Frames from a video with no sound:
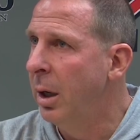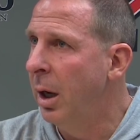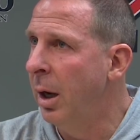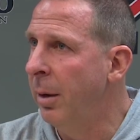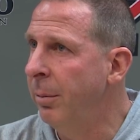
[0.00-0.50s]

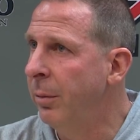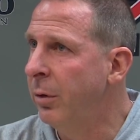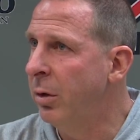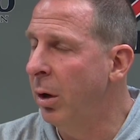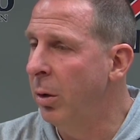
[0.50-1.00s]

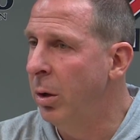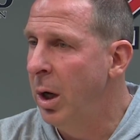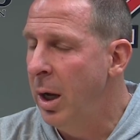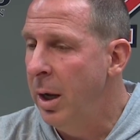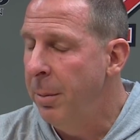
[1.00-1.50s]

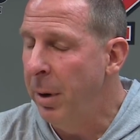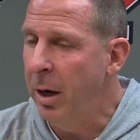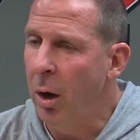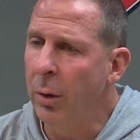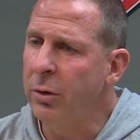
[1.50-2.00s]
But
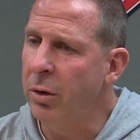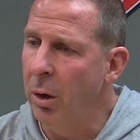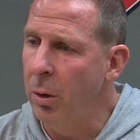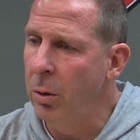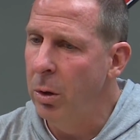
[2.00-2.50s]
it
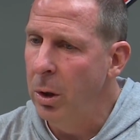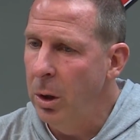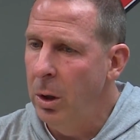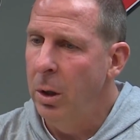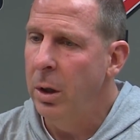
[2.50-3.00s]
also,
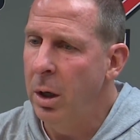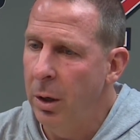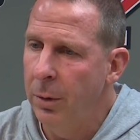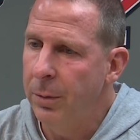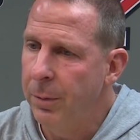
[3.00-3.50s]
you
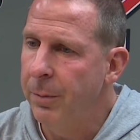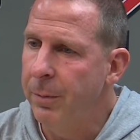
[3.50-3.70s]
know,